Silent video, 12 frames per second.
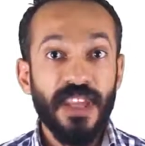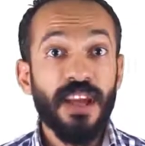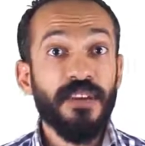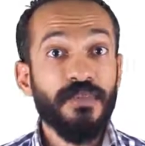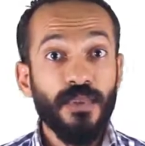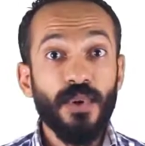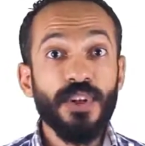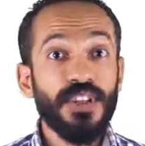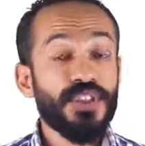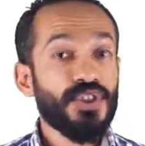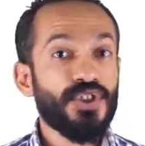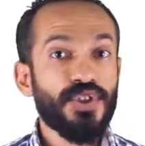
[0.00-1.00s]

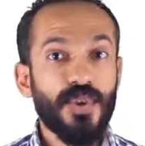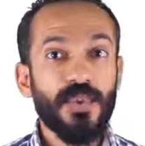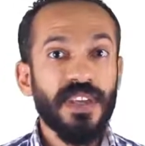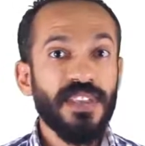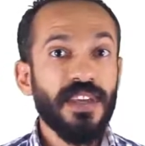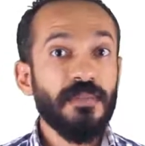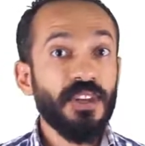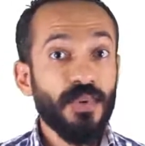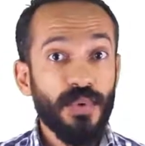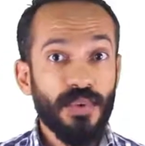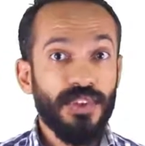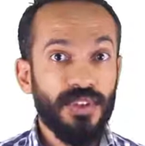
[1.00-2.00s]
Avoid showing them
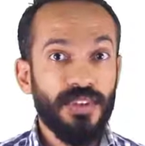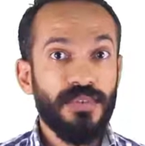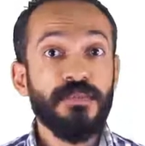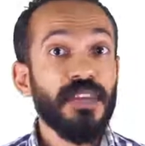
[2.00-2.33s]
in order.